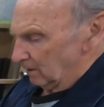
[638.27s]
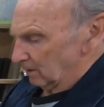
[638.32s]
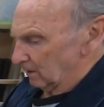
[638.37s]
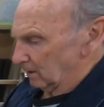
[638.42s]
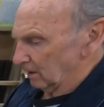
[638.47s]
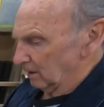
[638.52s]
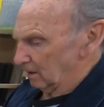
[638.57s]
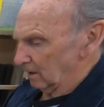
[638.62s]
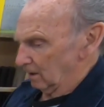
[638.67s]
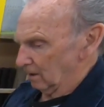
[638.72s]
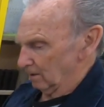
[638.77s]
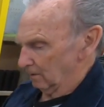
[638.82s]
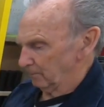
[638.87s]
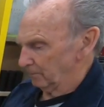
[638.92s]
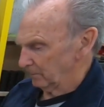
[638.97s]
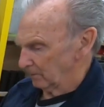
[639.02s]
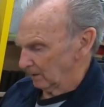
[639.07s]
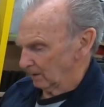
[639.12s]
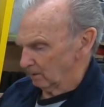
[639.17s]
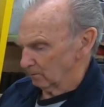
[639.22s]
the um,
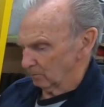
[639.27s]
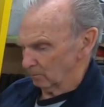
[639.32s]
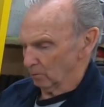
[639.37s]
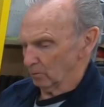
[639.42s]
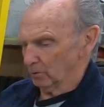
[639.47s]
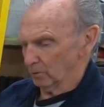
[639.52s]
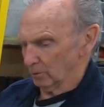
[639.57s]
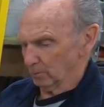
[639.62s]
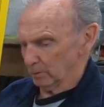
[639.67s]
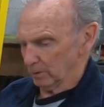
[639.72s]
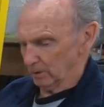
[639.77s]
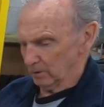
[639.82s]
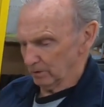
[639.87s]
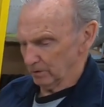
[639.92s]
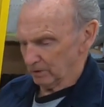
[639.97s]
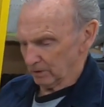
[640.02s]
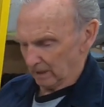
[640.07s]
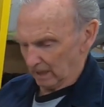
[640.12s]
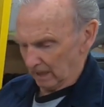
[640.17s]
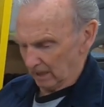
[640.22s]
rotor
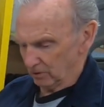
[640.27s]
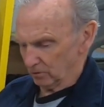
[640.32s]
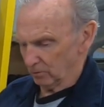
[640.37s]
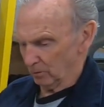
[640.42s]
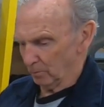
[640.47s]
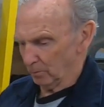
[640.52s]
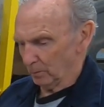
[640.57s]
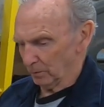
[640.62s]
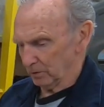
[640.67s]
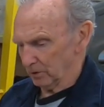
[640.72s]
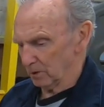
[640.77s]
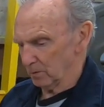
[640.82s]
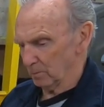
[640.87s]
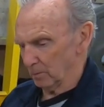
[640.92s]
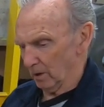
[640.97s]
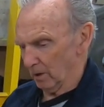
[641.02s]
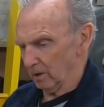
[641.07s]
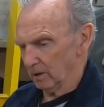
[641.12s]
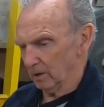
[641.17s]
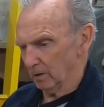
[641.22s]
wheels that actually put the
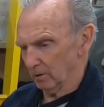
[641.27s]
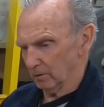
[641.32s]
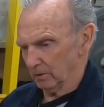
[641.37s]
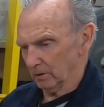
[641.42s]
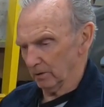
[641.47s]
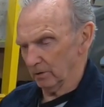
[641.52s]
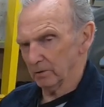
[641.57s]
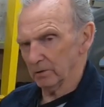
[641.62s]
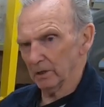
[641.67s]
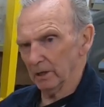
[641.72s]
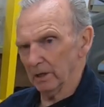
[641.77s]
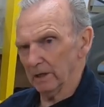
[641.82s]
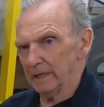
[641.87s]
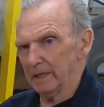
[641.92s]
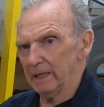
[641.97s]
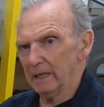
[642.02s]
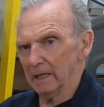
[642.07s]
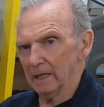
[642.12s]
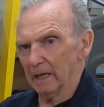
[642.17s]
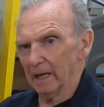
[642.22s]
spark out. There's the
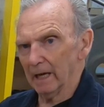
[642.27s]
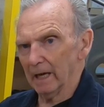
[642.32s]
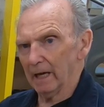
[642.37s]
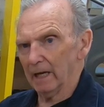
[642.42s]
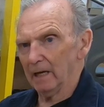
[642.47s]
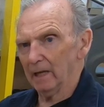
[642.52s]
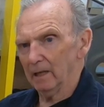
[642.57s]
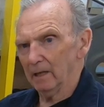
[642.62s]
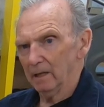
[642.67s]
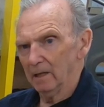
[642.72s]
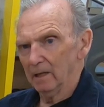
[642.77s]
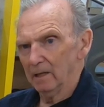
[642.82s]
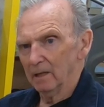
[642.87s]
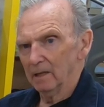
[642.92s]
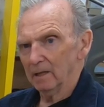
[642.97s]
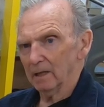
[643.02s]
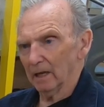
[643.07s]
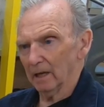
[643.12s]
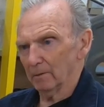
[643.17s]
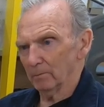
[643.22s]
lead and lag,
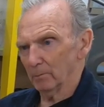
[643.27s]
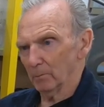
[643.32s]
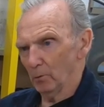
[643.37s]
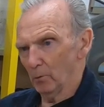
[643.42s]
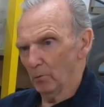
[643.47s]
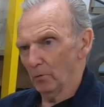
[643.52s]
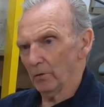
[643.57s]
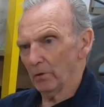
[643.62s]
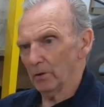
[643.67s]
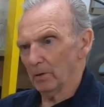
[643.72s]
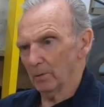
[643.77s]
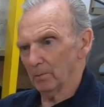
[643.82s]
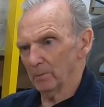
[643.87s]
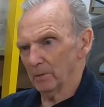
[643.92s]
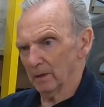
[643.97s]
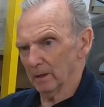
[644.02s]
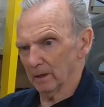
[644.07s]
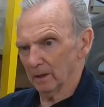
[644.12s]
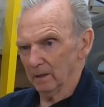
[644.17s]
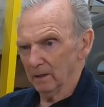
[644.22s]
and both of them,
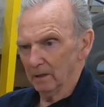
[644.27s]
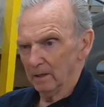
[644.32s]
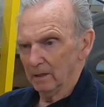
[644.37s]
the